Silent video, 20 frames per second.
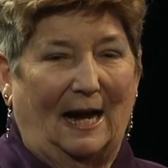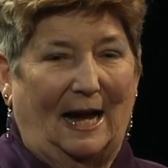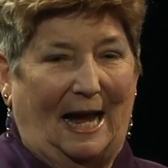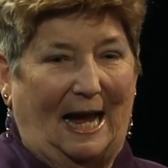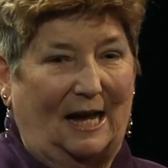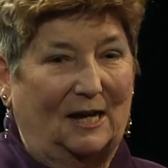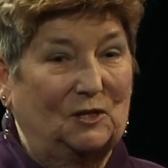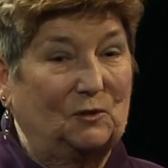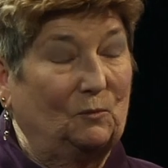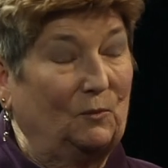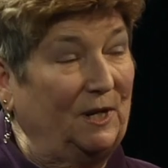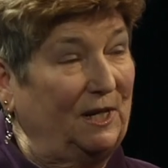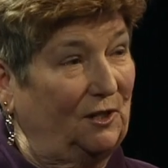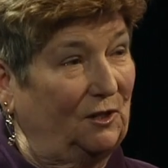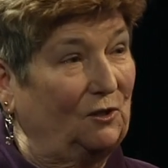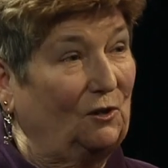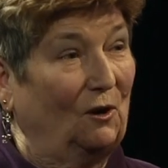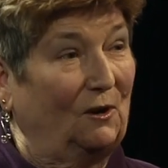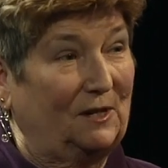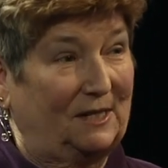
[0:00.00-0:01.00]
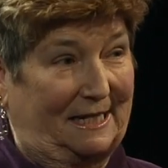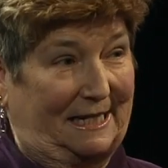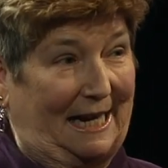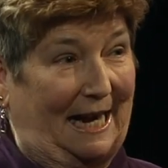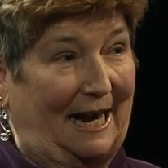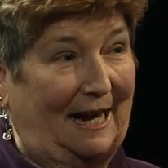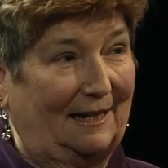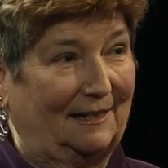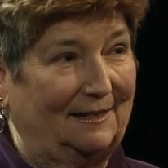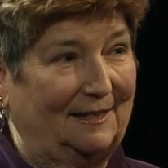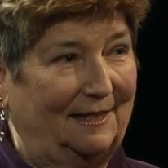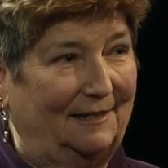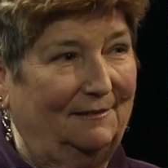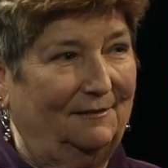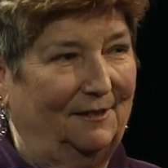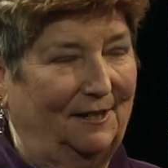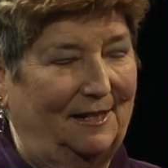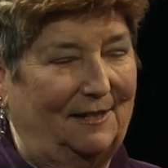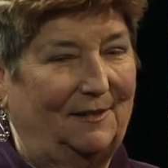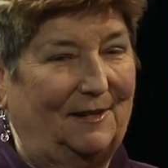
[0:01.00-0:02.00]
as we start
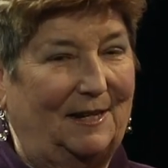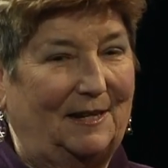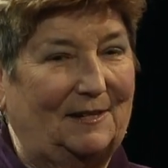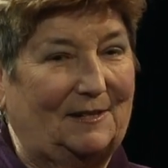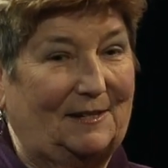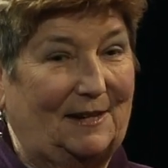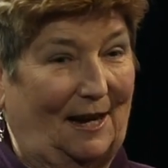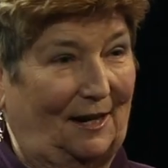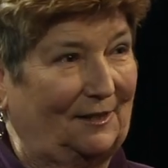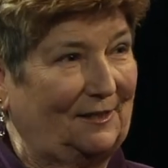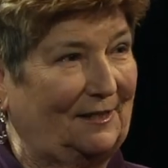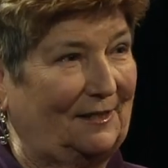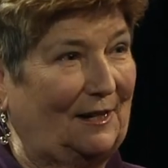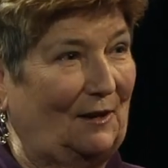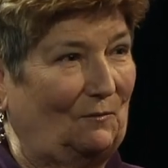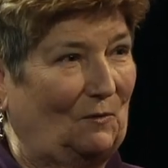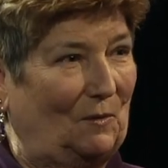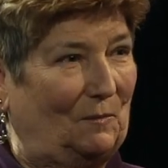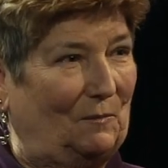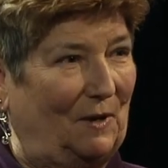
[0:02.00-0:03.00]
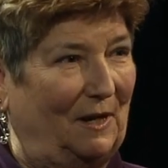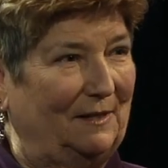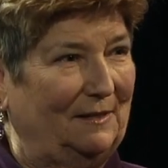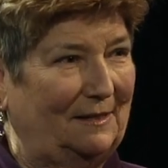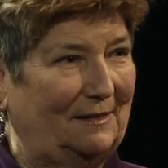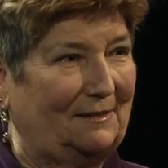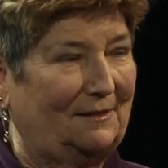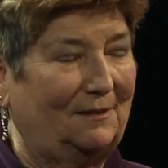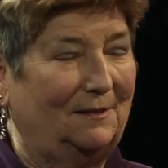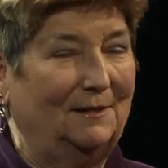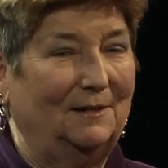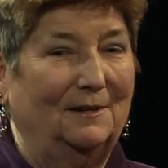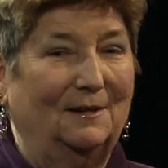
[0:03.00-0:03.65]
tackling in these next several months